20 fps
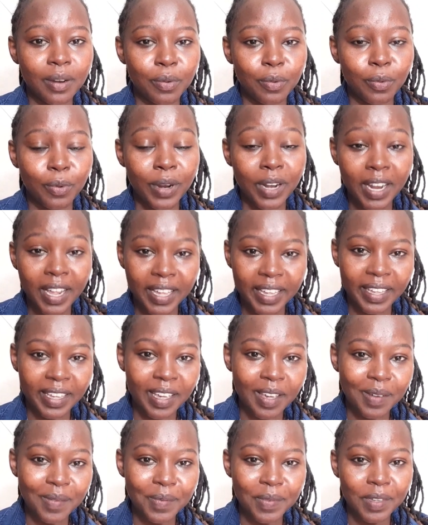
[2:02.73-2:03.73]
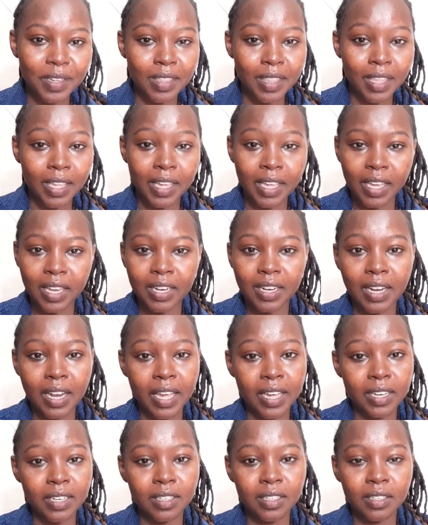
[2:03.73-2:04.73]
When I came, they had,
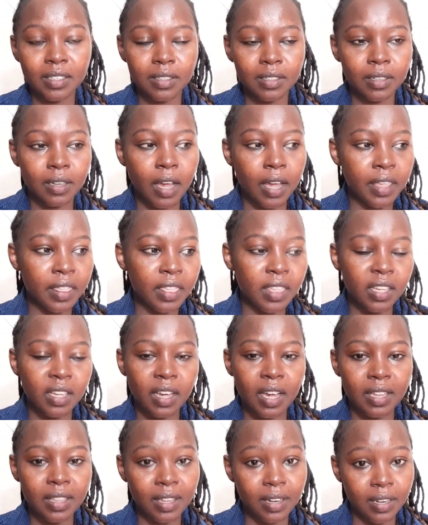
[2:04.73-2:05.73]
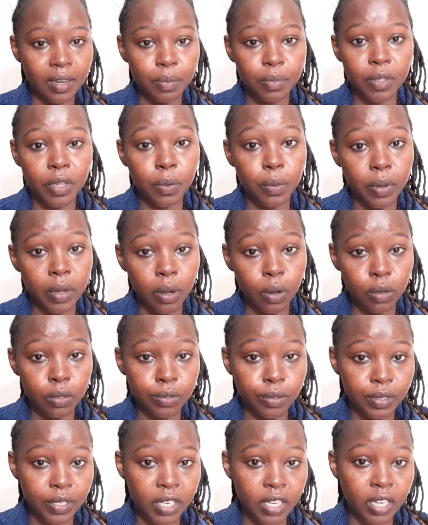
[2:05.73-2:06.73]
like, I think at that time they were
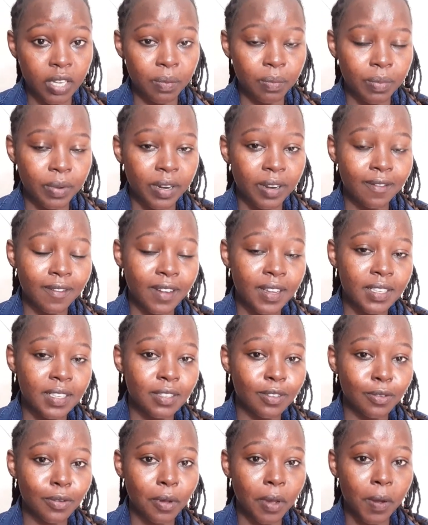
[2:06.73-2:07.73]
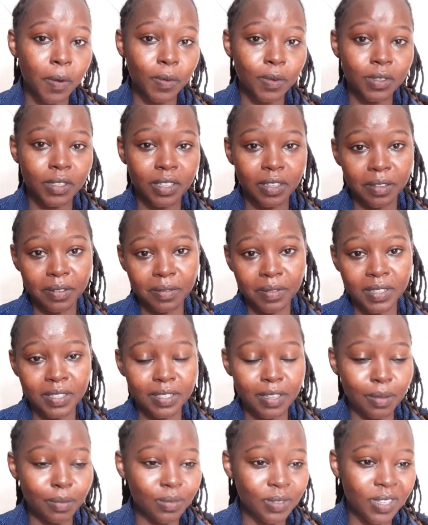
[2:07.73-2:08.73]
also taking breakfast, so I was given
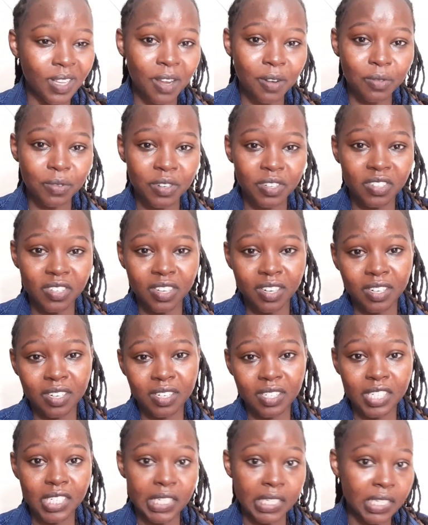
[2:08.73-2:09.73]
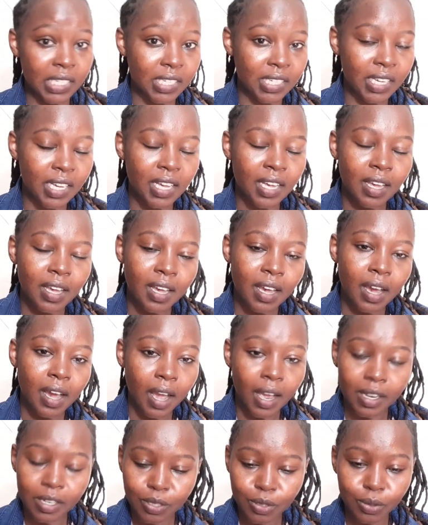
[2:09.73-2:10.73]
some sandwich and tea.
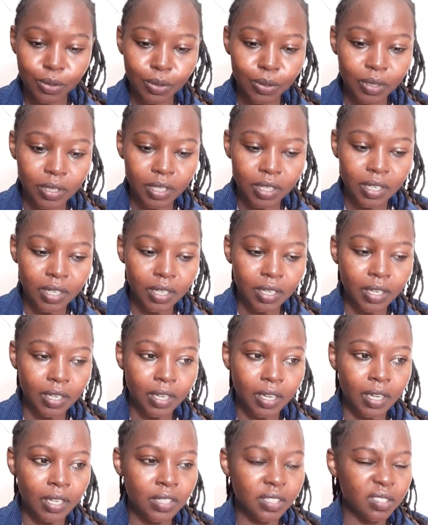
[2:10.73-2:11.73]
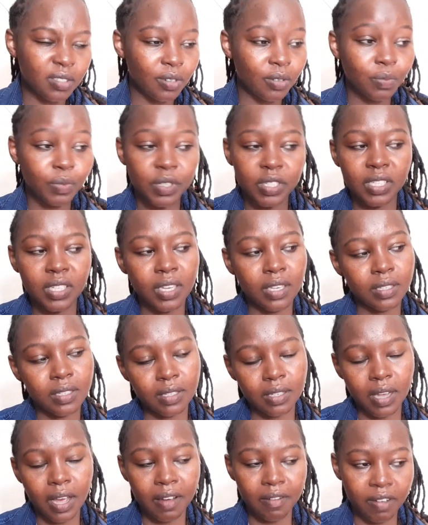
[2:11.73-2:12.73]
I took, and she told me,
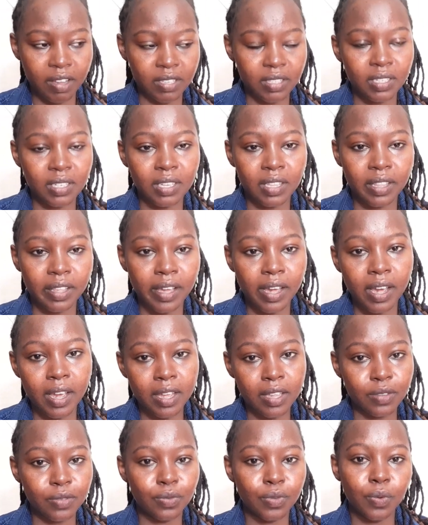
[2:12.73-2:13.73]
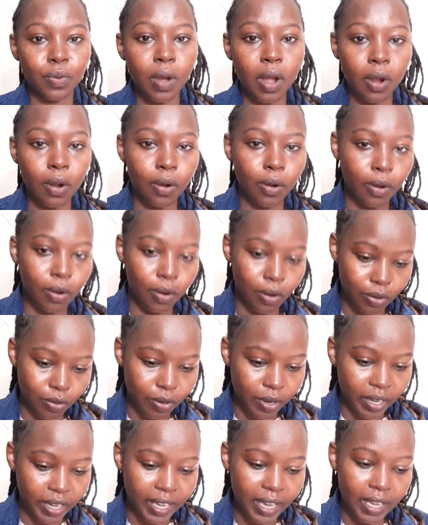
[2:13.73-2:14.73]
just have a seat there as we work on
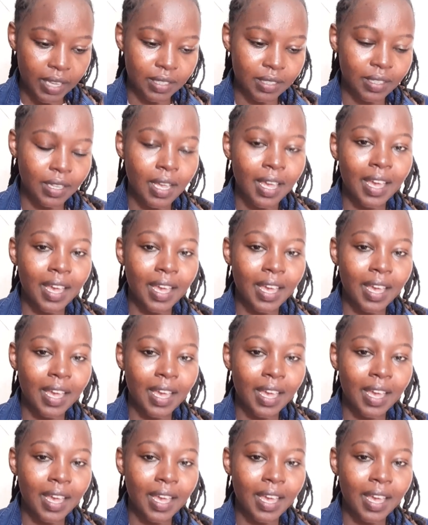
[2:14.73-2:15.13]
your case.